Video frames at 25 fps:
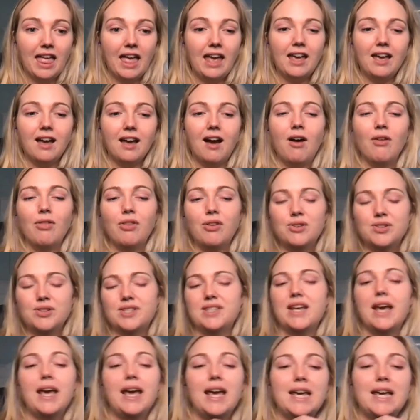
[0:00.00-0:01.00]
Like on
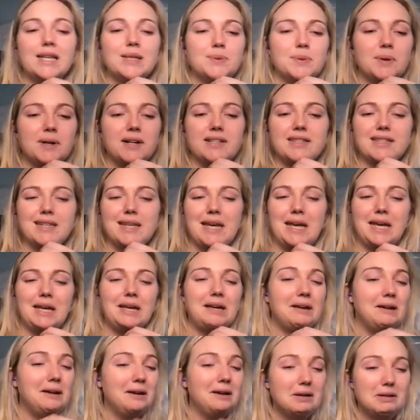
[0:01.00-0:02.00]
those days where it's
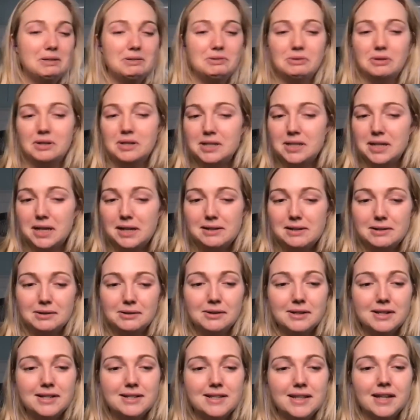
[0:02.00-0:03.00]
like 110
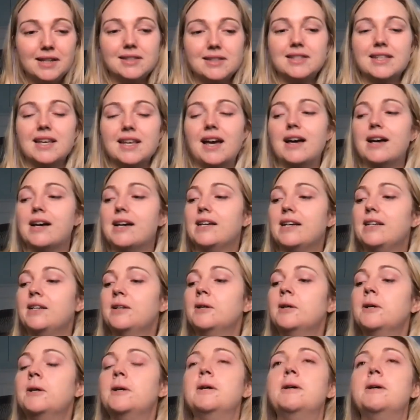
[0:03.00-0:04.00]
degrees outside,